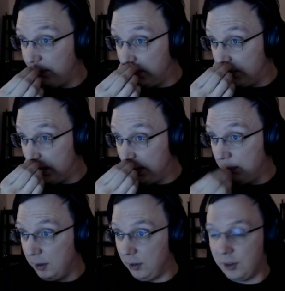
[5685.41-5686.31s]
the
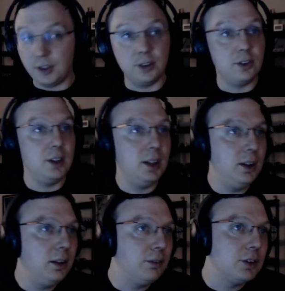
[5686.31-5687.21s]
Saber is 13,
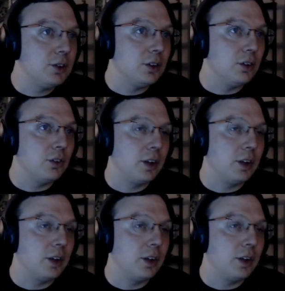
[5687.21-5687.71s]
which is